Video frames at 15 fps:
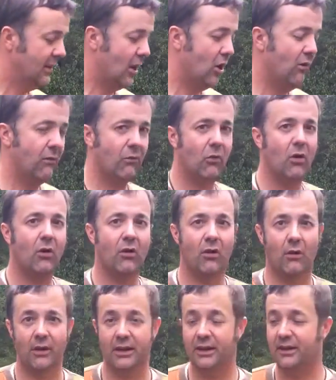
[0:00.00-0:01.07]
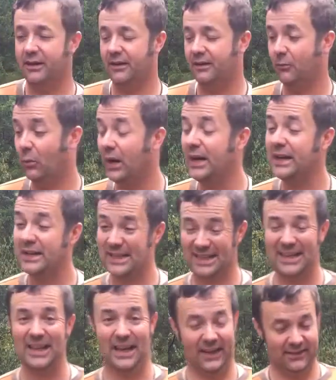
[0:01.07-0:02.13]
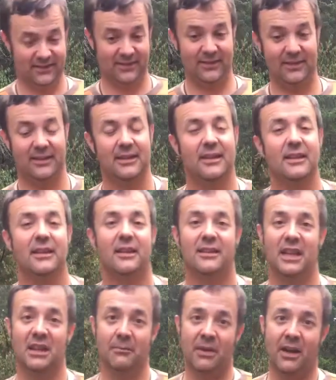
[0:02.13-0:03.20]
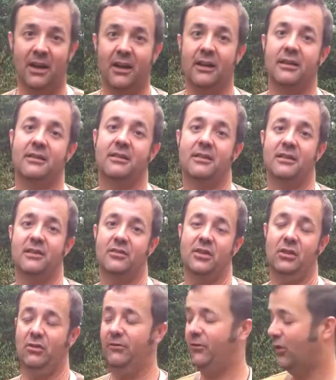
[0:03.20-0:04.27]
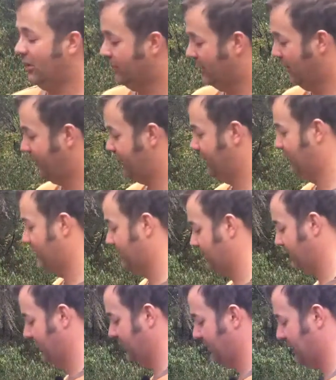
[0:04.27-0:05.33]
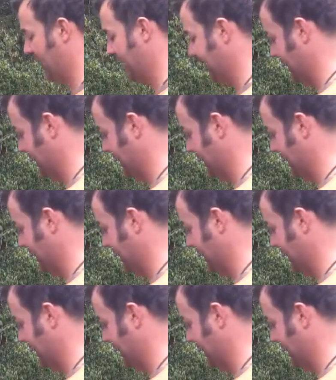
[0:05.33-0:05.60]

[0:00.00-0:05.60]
Overall it weighs less than my Stihl Farmboss, so I really like